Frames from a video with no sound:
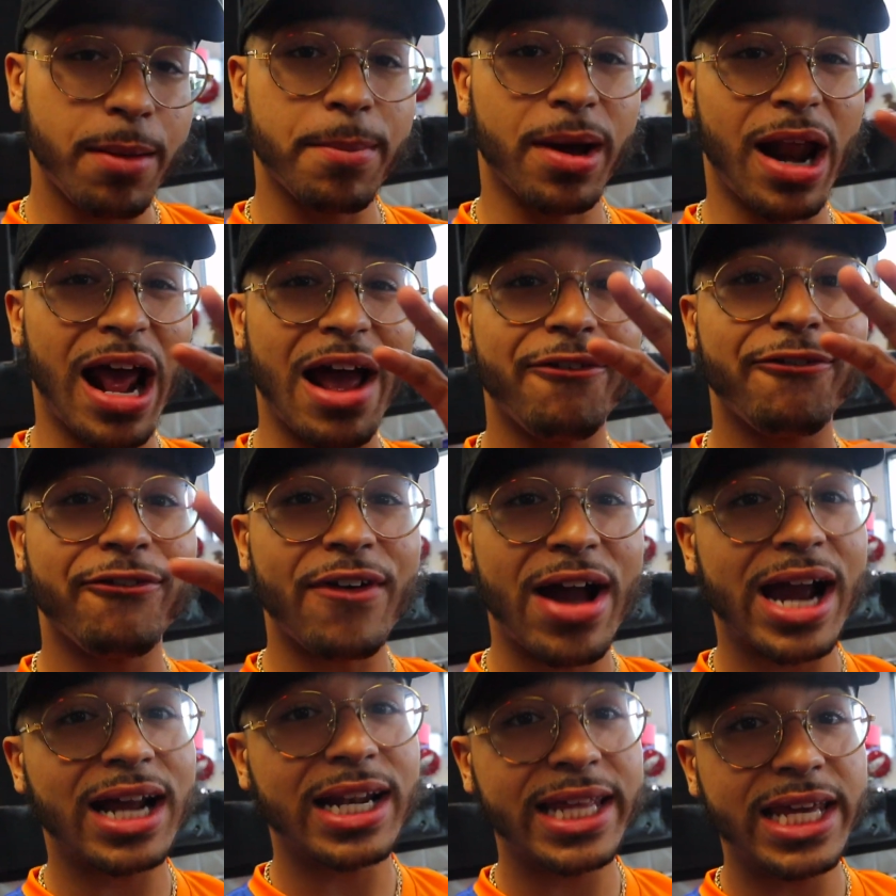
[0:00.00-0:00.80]
But I
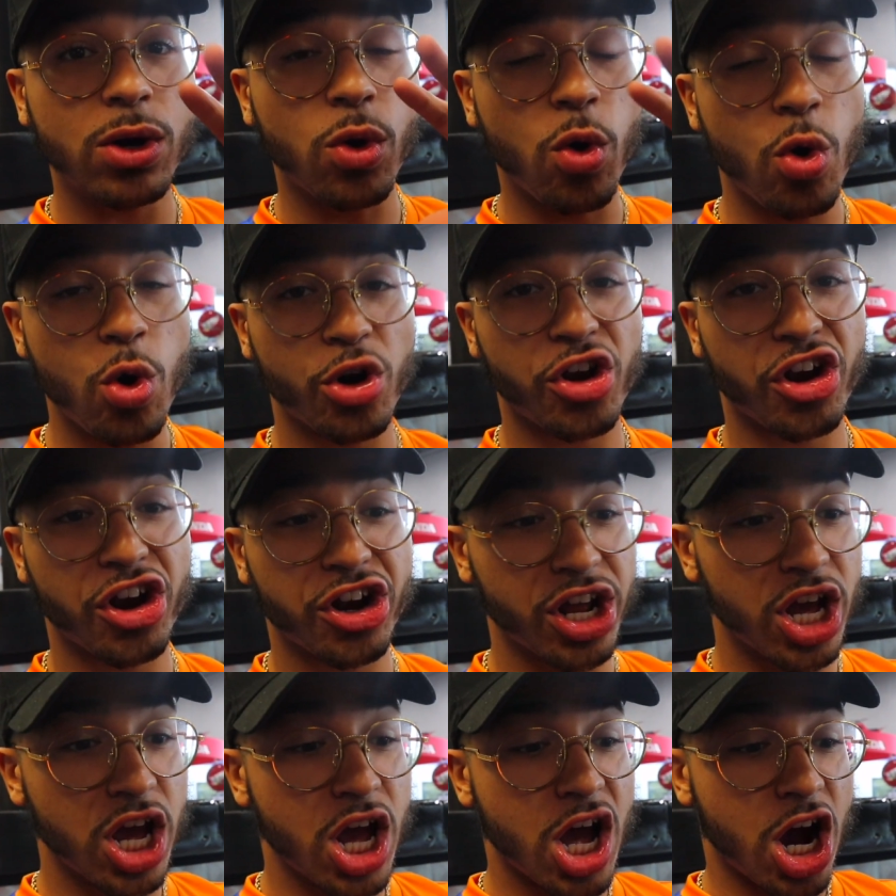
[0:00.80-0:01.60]
finally
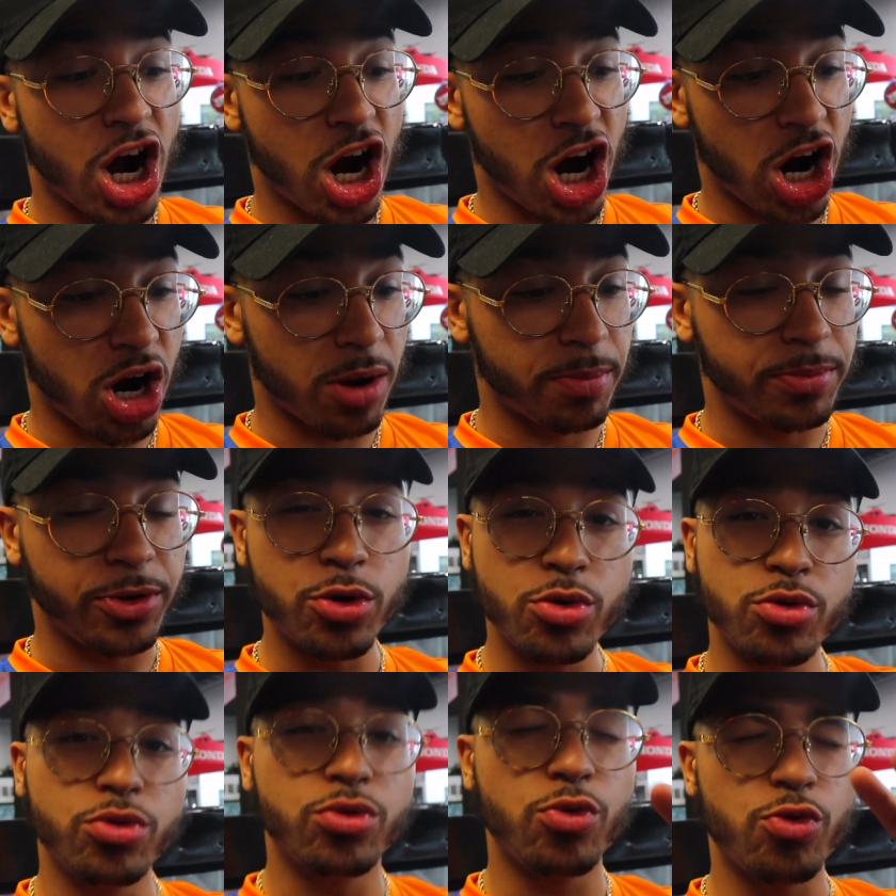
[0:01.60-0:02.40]
ordered um
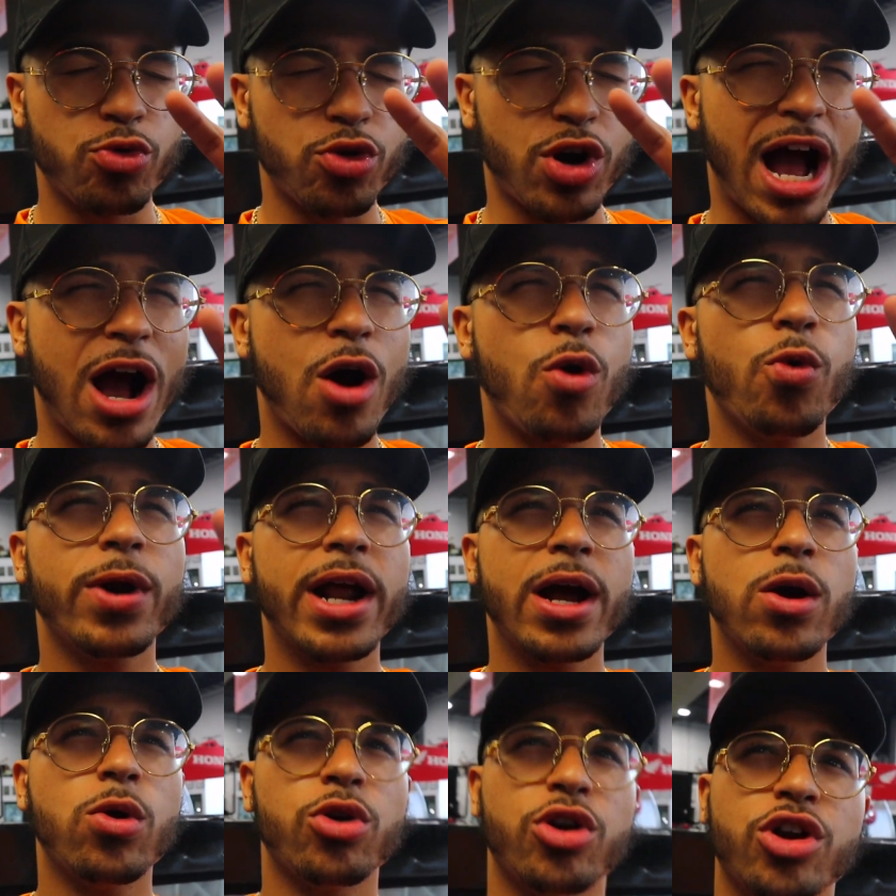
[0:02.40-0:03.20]
new. How
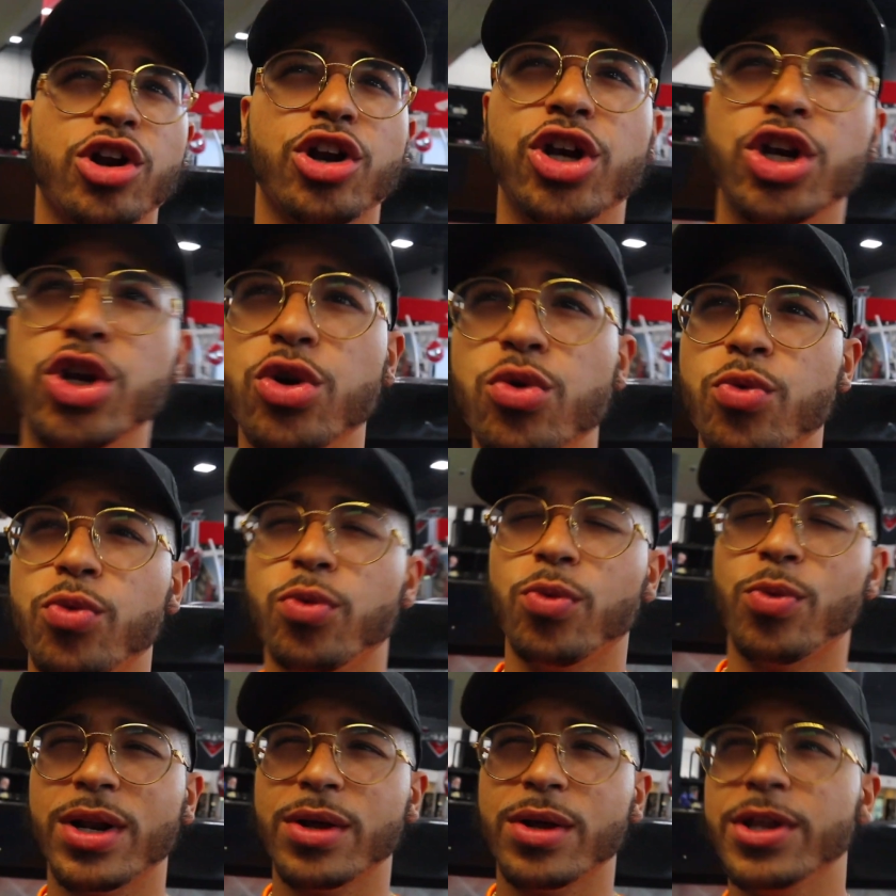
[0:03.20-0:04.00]
would I order a new?
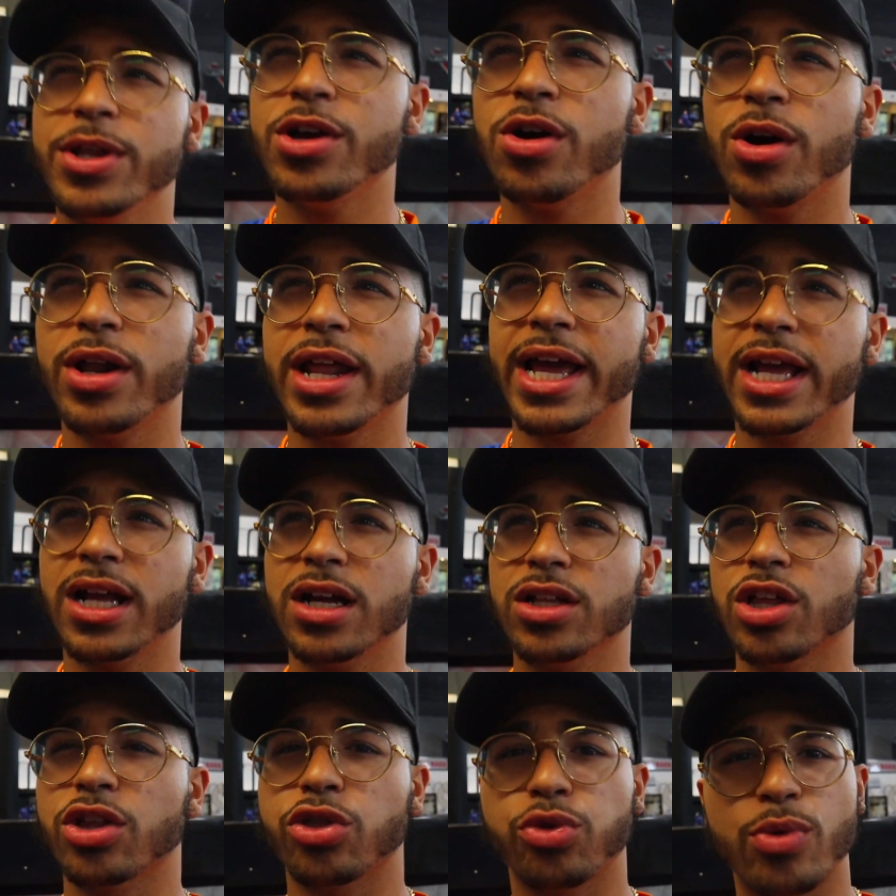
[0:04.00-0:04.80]
What, you call that?
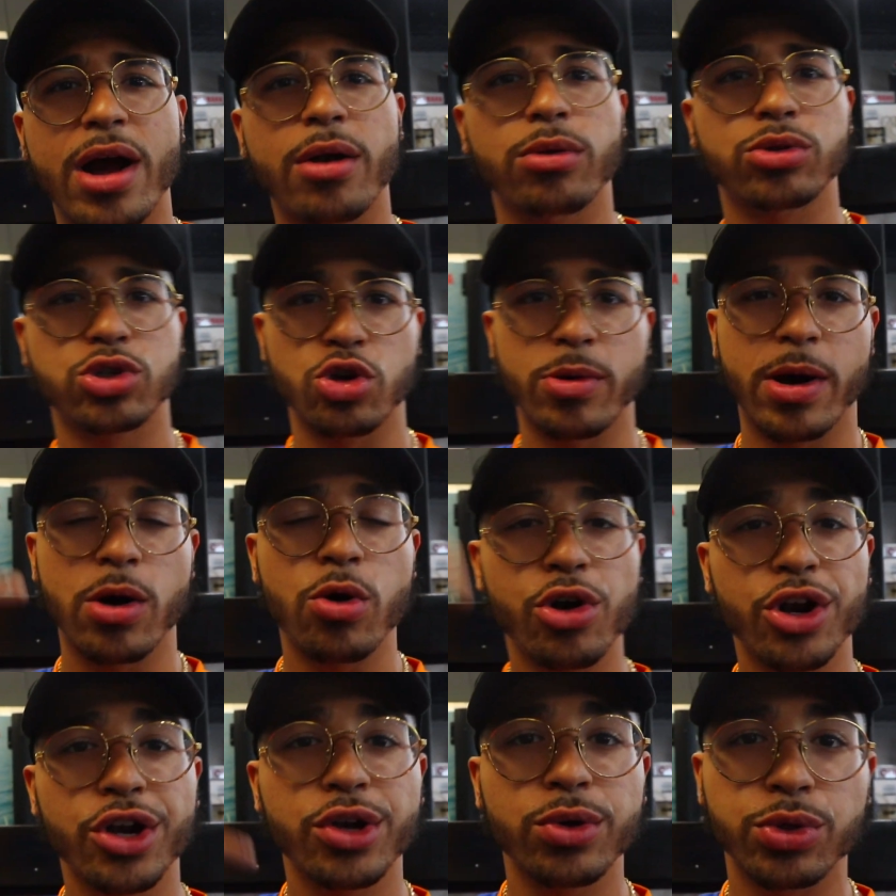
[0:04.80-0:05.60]
The throttle tube. I
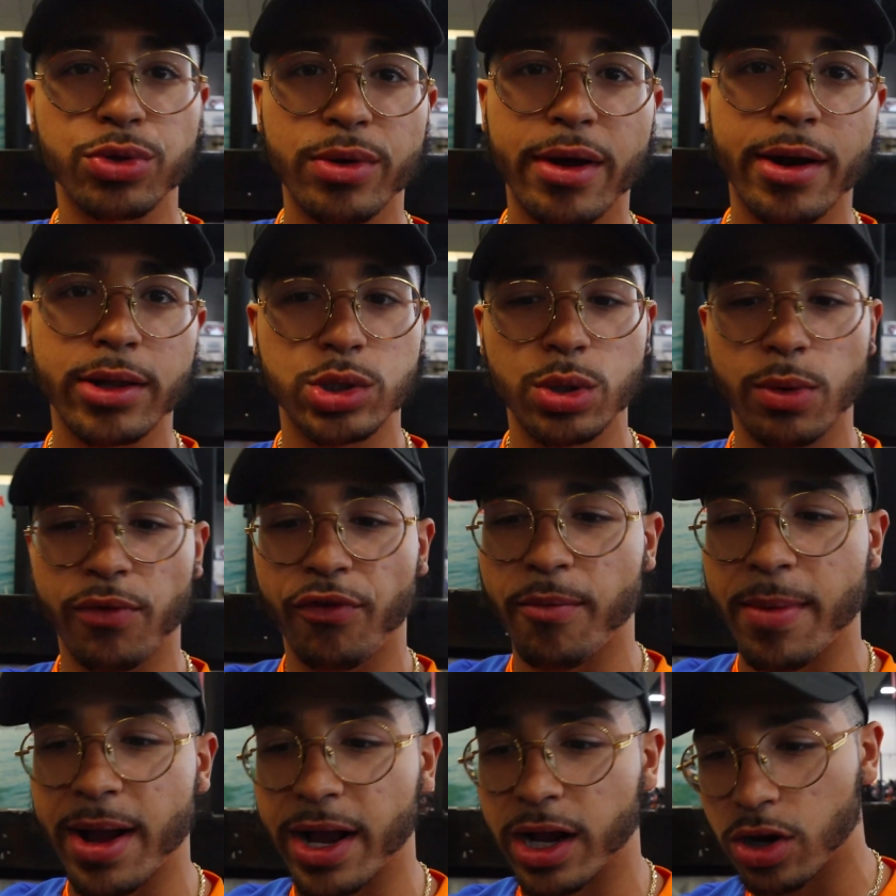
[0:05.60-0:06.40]
ordered a new throttle tube
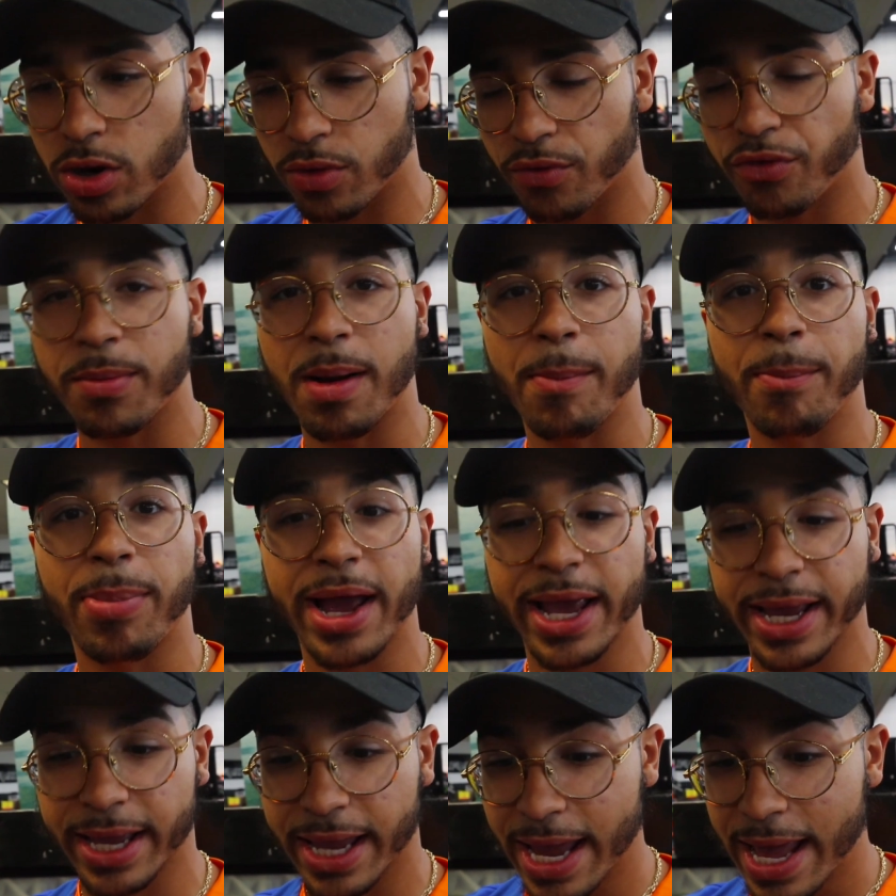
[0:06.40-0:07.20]
for my for my
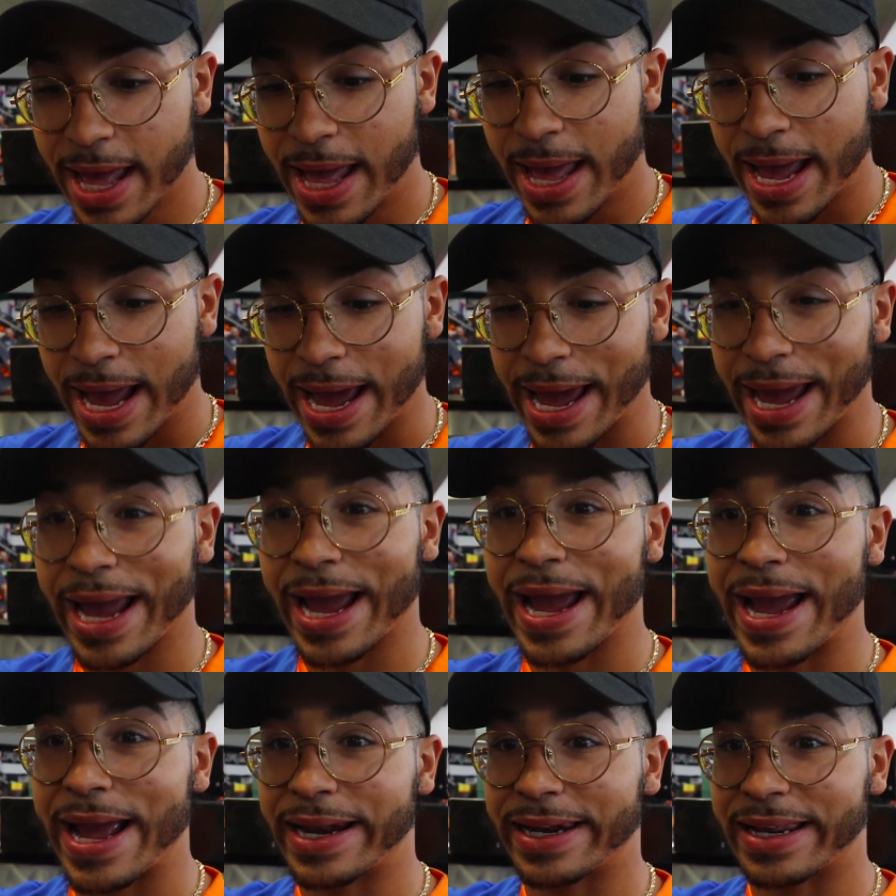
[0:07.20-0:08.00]
bike,
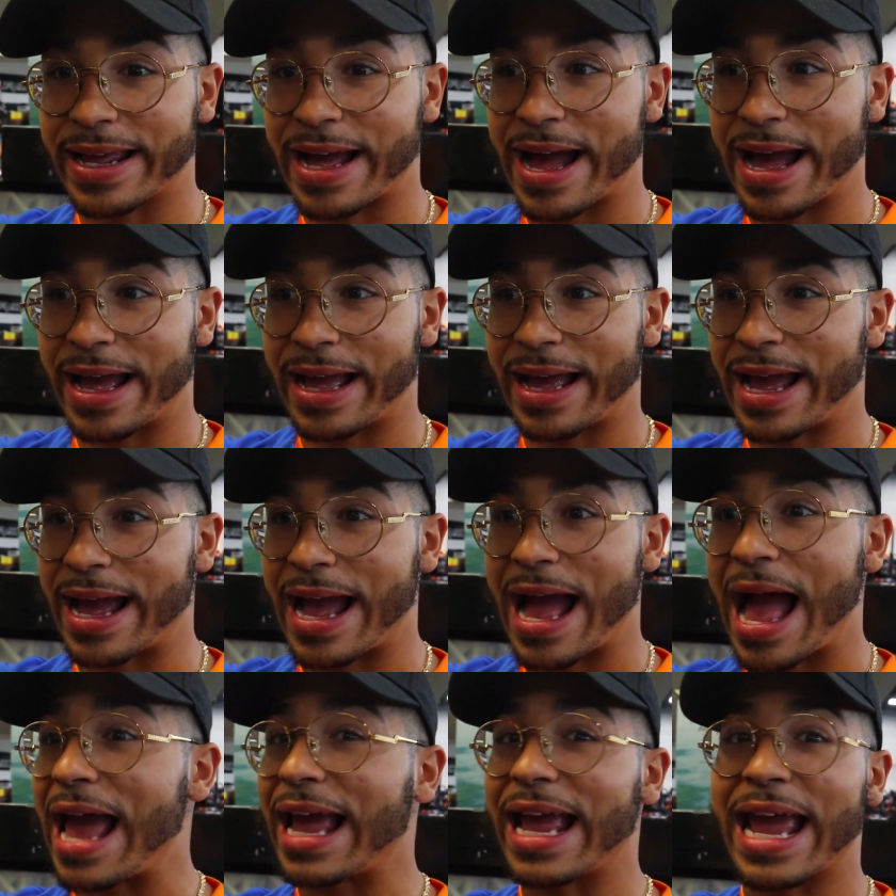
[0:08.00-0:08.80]
and
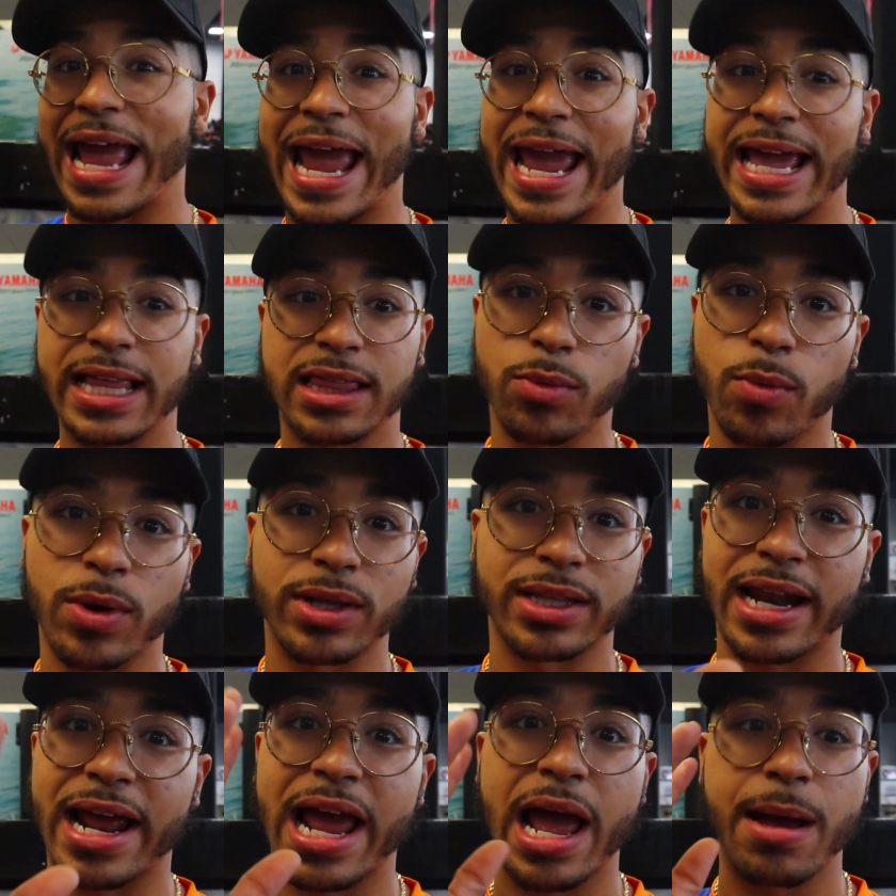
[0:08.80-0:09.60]
I hate the
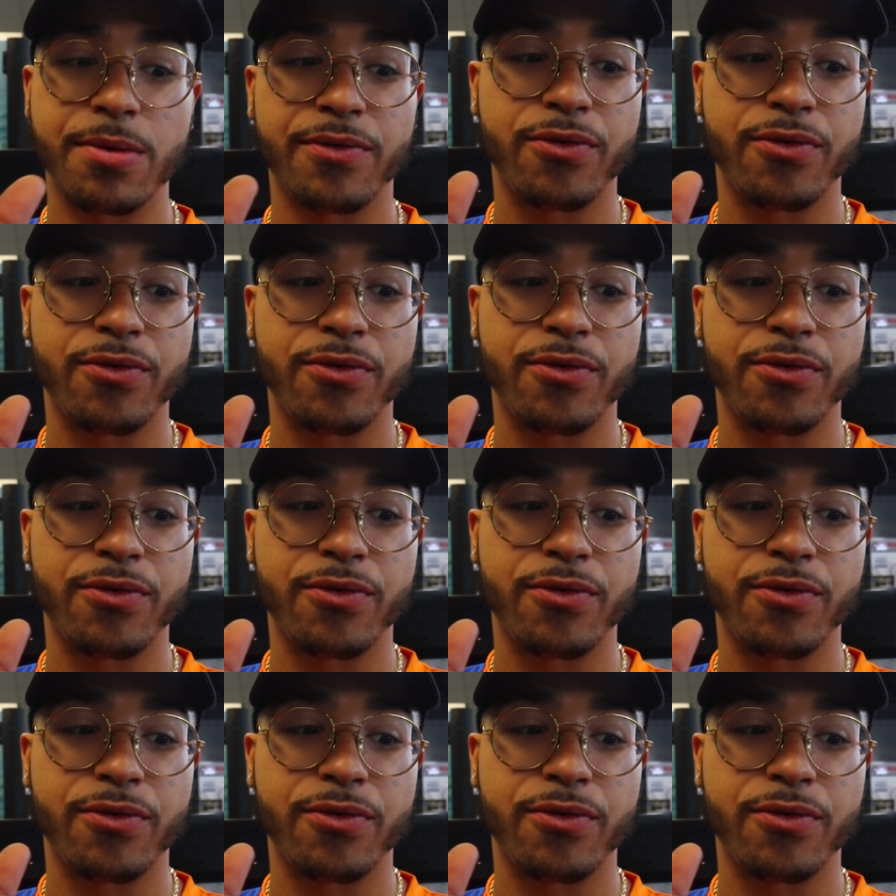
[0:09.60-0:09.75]
one that I had